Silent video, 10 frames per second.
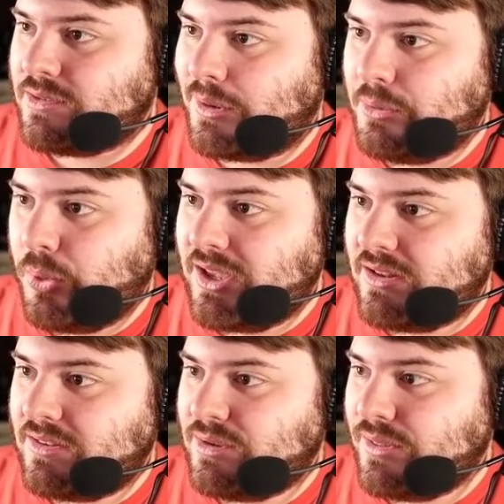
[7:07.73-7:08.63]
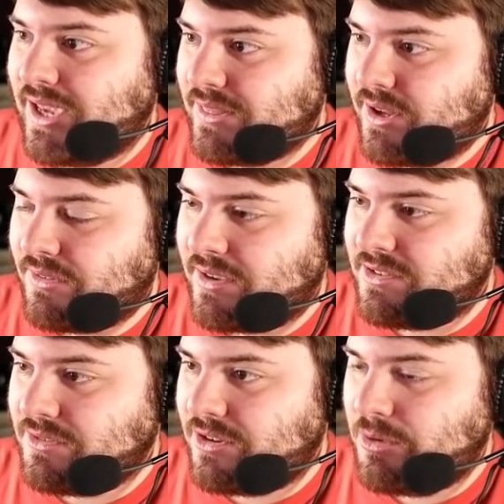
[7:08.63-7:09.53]
I would wait until they get their
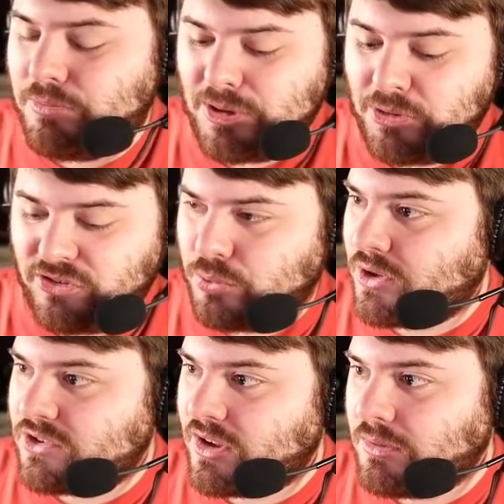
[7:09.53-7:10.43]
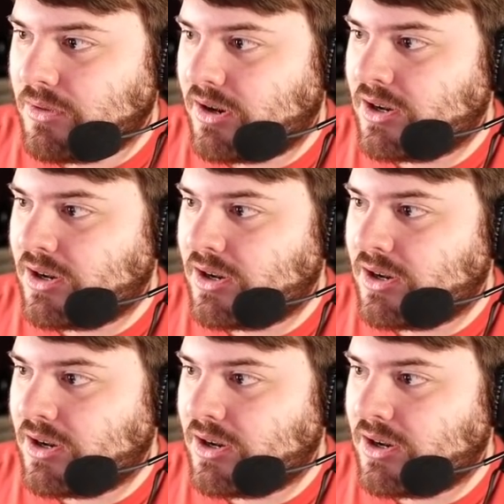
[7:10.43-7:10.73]
Rising Rush. We pretty much just one-shot them there.